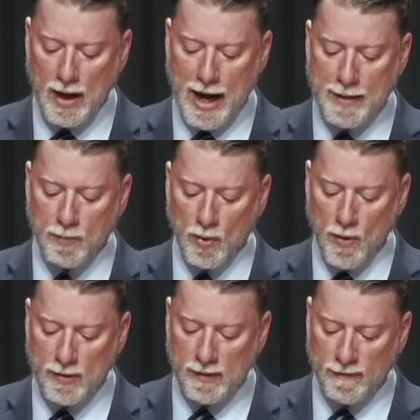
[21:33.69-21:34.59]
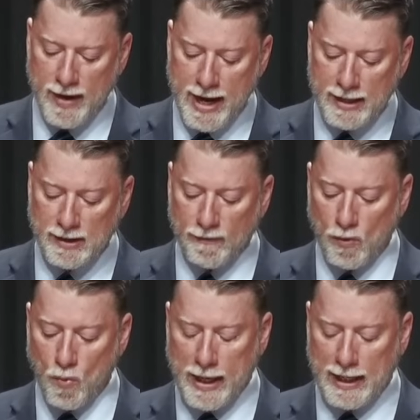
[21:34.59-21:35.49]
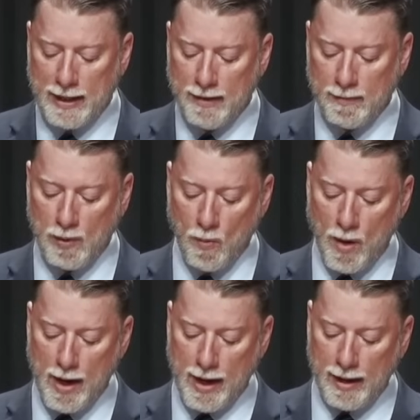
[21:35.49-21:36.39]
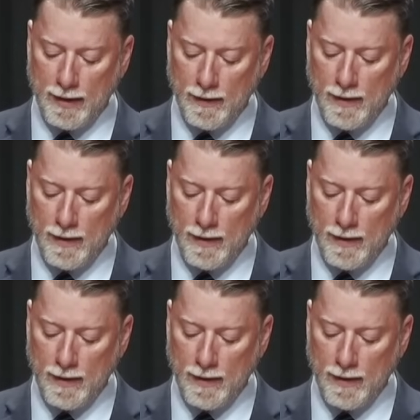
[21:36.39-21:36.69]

I broke the fangs of the wicked, but why?